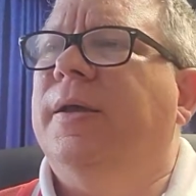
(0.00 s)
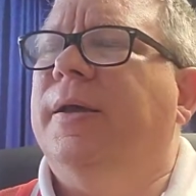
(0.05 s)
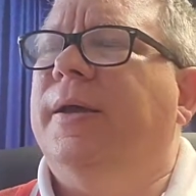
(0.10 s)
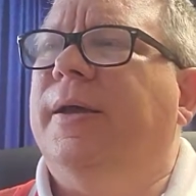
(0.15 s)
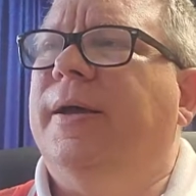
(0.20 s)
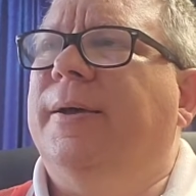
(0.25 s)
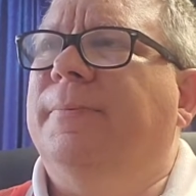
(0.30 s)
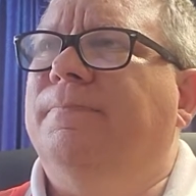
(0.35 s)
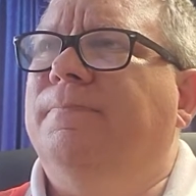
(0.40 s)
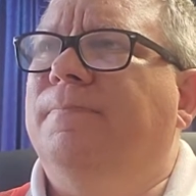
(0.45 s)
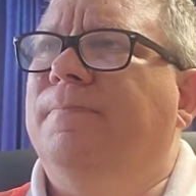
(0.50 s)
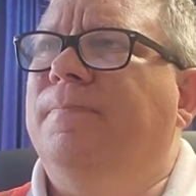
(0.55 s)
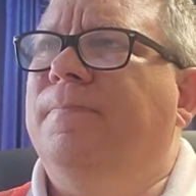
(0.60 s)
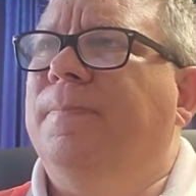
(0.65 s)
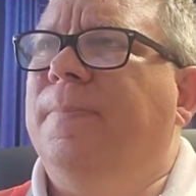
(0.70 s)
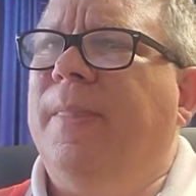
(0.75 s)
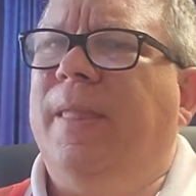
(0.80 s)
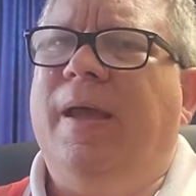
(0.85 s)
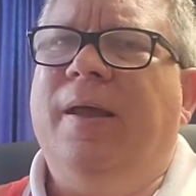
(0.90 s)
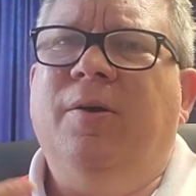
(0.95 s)
Um,
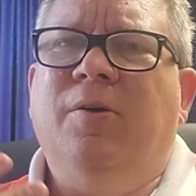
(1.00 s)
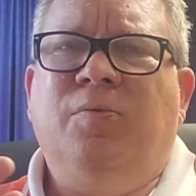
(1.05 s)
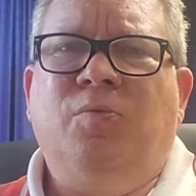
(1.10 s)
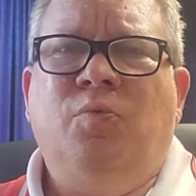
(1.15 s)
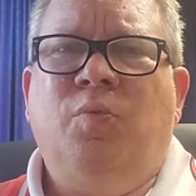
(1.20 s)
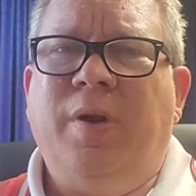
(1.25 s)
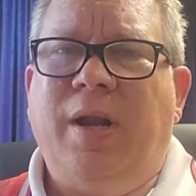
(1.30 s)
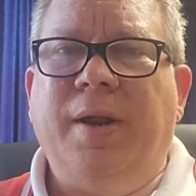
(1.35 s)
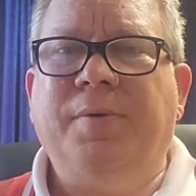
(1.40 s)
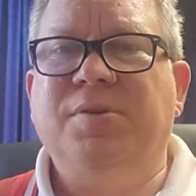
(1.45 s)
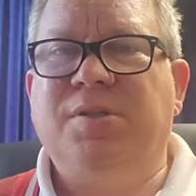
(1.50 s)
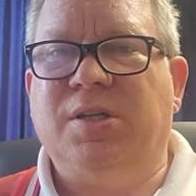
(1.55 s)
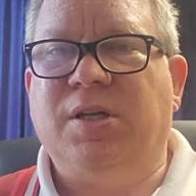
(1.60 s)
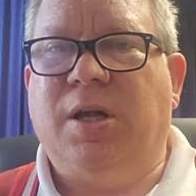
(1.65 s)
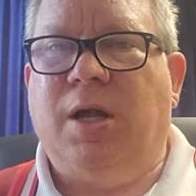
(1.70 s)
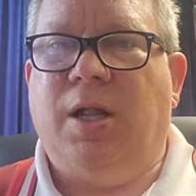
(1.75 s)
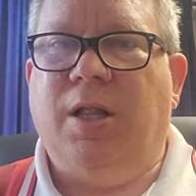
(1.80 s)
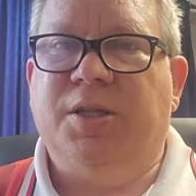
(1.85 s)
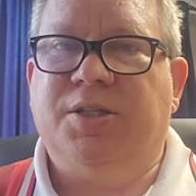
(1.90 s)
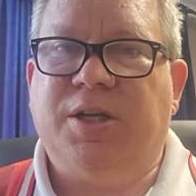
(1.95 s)
when I was in
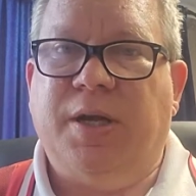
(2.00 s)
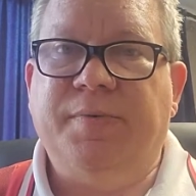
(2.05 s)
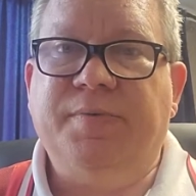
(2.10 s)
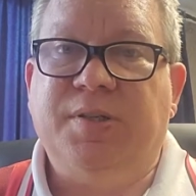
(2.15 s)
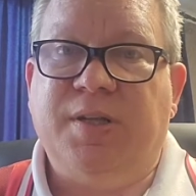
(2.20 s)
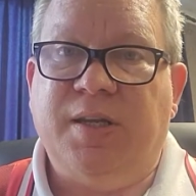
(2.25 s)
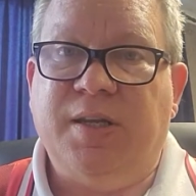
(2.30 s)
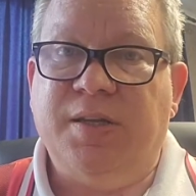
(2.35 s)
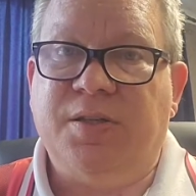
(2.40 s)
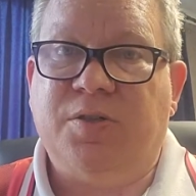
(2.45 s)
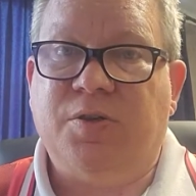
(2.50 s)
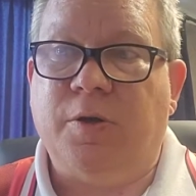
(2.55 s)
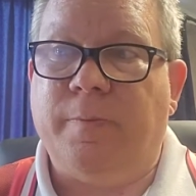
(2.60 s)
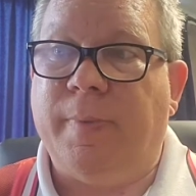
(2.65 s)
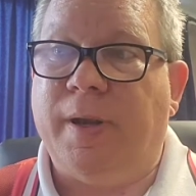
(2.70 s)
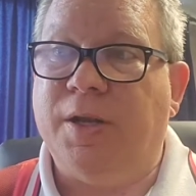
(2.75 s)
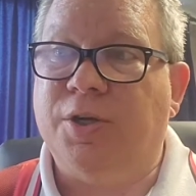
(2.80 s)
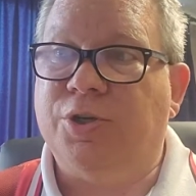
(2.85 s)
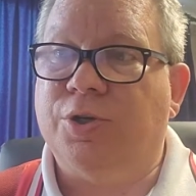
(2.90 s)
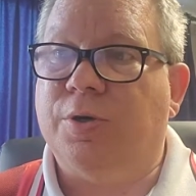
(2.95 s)
college, I was a history
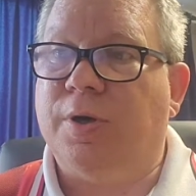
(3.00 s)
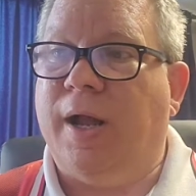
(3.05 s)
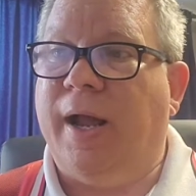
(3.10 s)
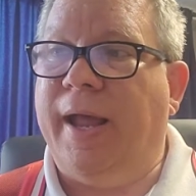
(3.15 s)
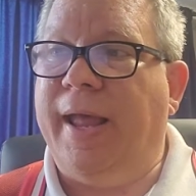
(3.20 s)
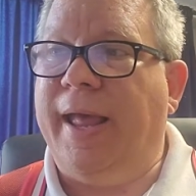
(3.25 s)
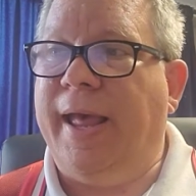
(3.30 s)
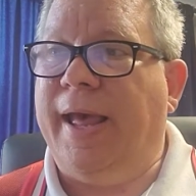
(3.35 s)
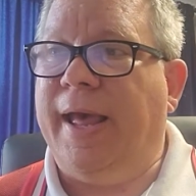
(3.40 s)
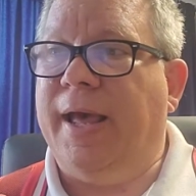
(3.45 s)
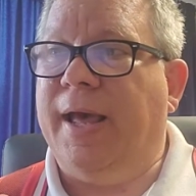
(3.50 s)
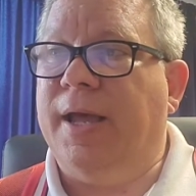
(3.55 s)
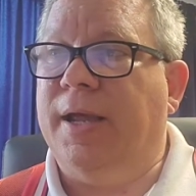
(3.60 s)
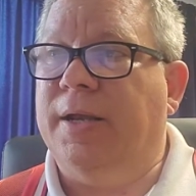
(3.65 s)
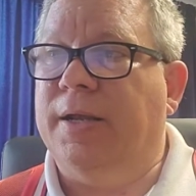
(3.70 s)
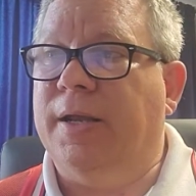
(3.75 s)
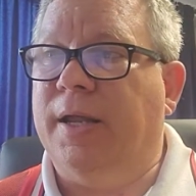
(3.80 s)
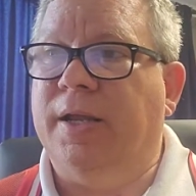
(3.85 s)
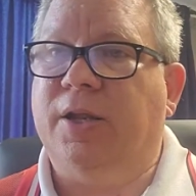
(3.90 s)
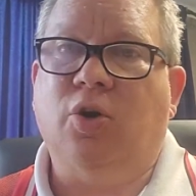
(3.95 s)
major. I
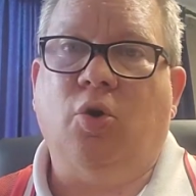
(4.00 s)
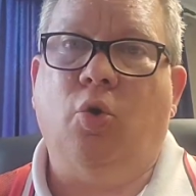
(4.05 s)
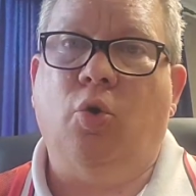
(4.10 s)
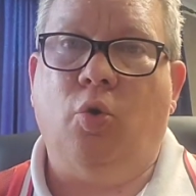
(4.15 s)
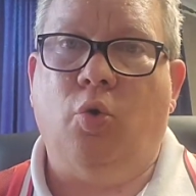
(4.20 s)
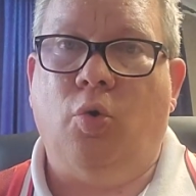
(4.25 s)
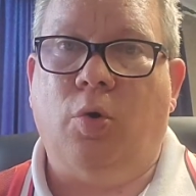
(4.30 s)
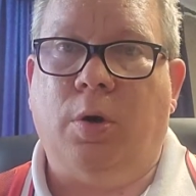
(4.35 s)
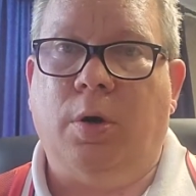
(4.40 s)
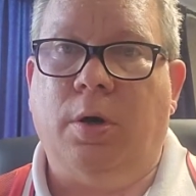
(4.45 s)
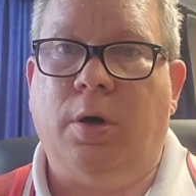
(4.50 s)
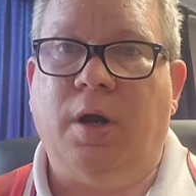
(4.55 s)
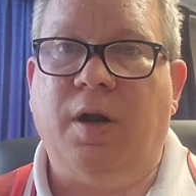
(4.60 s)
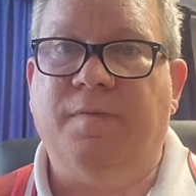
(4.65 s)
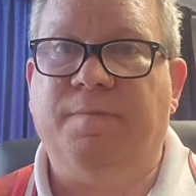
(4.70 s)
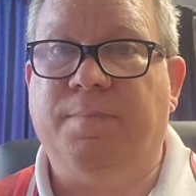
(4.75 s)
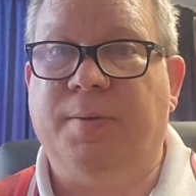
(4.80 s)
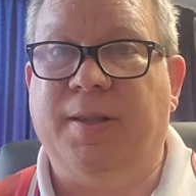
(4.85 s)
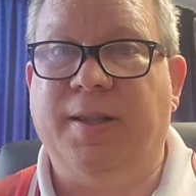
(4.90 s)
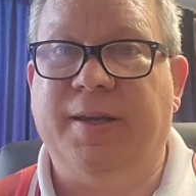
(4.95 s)
had a core
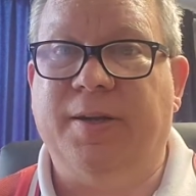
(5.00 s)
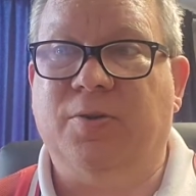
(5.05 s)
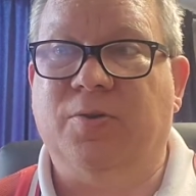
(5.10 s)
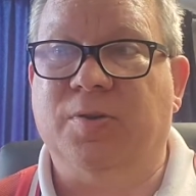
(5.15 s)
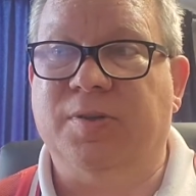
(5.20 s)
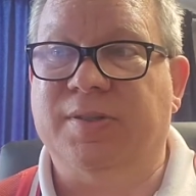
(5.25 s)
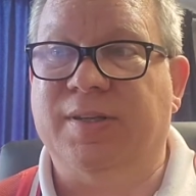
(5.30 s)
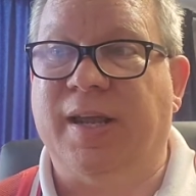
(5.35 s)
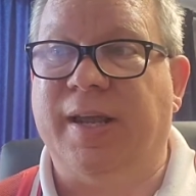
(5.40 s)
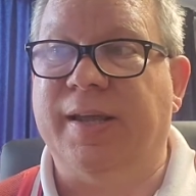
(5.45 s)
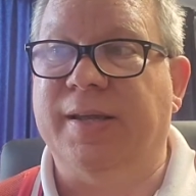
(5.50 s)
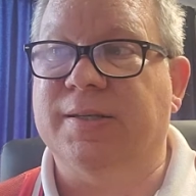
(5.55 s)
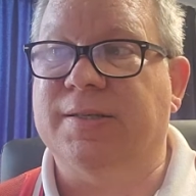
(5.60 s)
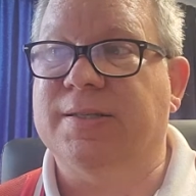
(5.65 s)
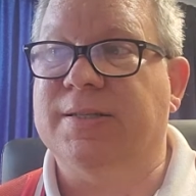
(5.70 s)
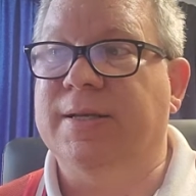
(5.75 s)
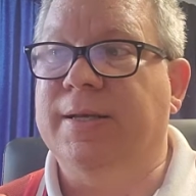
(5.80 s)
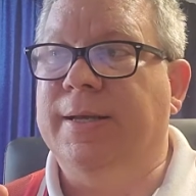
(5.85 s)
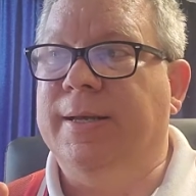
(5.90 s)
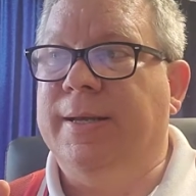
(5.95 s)
of political
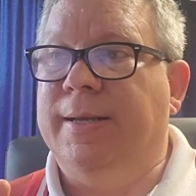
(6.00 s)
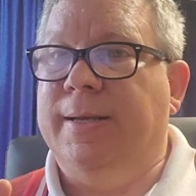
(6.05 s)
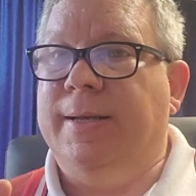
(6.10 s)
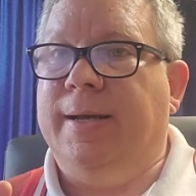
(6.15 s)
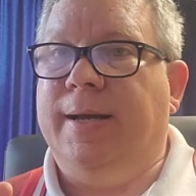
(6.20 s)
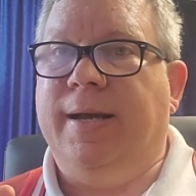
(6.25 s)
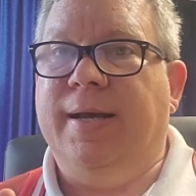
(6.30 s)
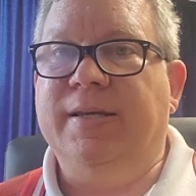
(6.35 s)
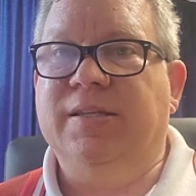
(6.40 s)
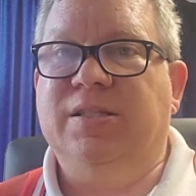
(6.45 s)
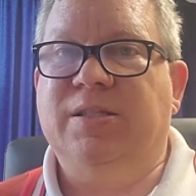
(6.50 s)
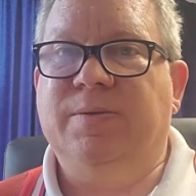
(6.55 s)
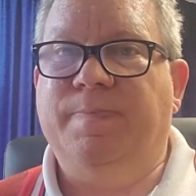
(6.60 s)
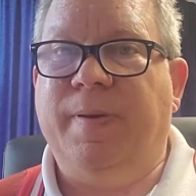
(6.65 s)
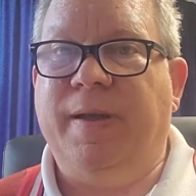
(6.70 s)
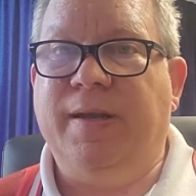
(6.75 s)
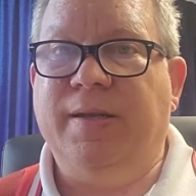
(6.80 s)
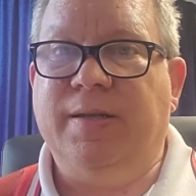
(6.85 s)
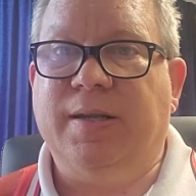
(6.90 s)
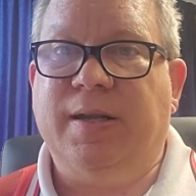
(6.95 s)
science. I
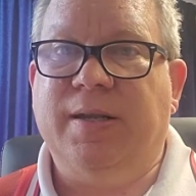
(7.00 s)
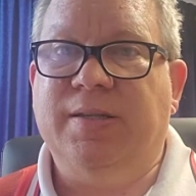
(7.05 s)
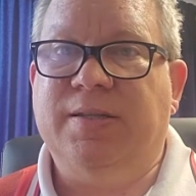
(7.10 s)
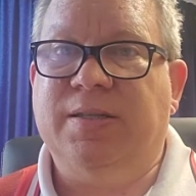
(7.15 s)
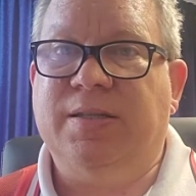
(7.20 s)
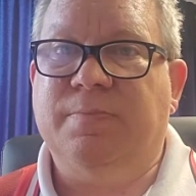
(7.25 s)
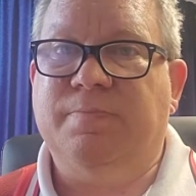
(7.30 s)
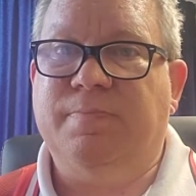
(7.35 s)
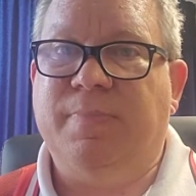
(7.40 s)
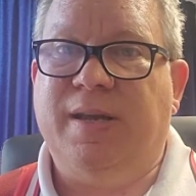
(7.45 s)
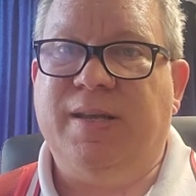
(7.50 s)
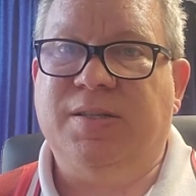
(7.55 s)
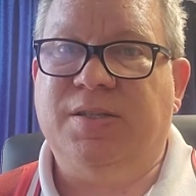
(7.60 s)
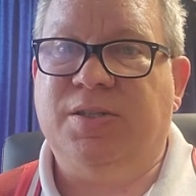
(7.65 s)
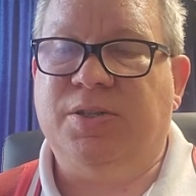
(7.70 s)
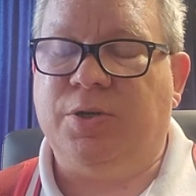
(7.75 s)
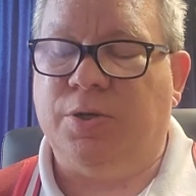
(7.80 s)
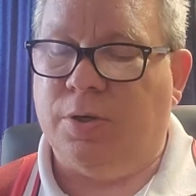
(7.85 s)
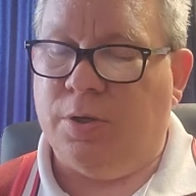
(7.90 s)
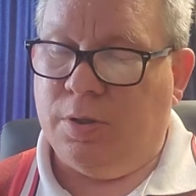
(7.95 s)
spent a
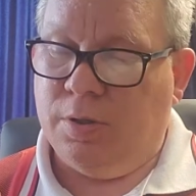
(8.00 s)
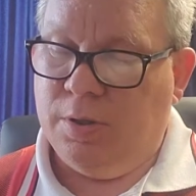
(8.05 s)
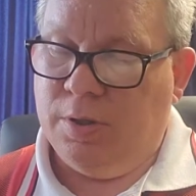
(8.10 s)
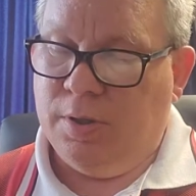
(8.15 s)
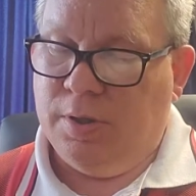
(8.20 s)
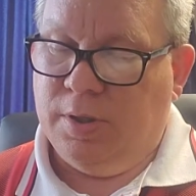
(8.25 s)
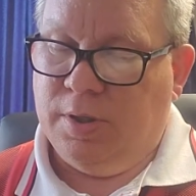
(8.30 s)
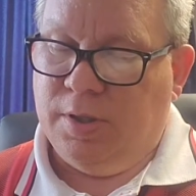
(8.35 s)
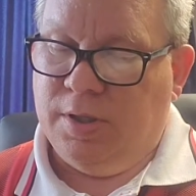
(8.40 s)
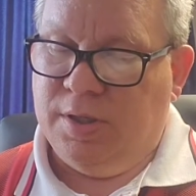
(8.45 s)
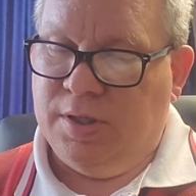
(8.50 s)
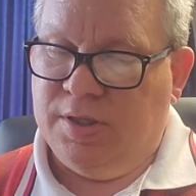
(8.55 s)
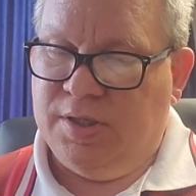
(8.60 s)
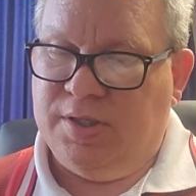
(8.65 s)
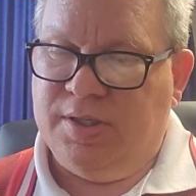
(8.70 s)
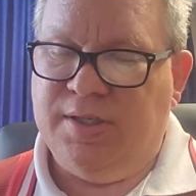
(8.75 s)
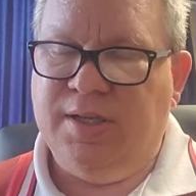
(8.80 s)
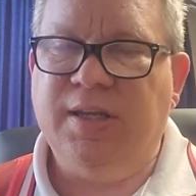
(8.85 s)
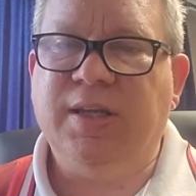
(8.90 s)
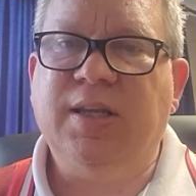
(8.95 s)
semester
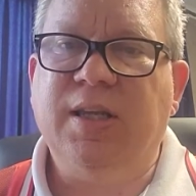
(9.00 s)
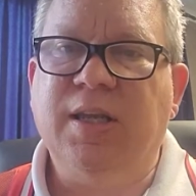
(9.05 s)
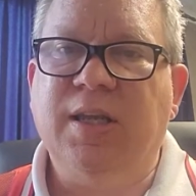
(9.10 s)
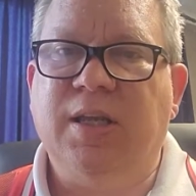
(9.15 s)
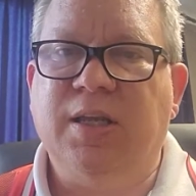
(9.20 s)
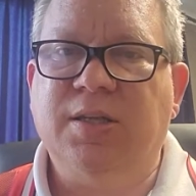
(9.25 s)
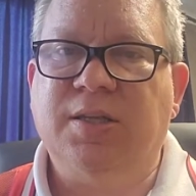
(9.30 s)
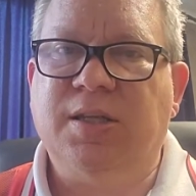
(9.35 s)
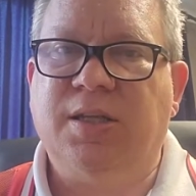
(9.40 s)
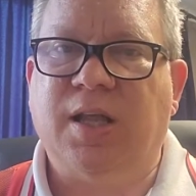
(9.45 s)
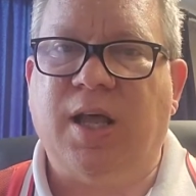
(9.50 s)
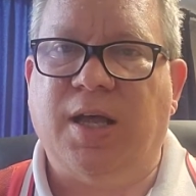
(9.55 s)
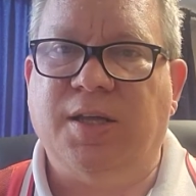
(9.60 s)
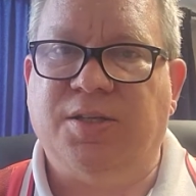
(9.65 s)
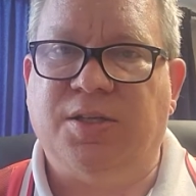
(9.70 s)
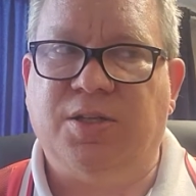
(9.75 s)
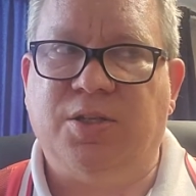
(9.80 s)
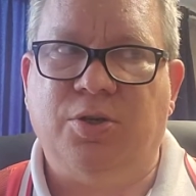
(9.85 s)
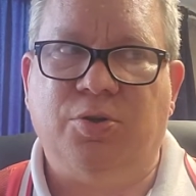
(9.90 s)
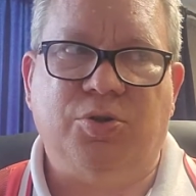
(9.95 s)
digging into the
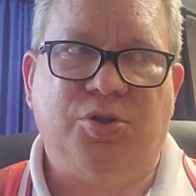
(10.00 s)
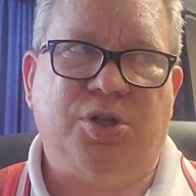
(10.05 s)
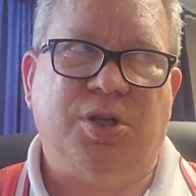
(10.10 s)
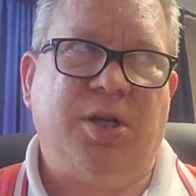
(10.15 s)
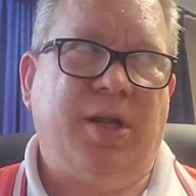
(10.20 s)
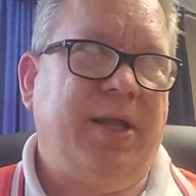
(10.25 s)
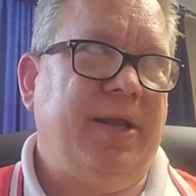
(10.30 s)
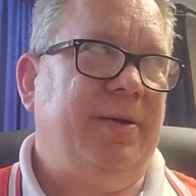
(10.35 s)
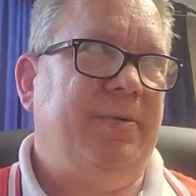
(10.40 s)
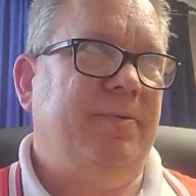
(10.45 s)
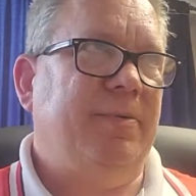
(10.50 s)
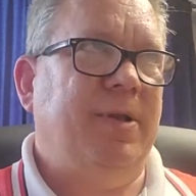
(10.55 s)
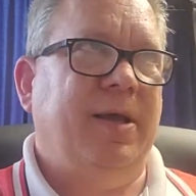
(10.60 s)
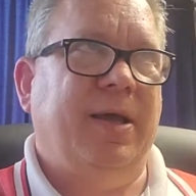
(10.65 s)
Constitution, and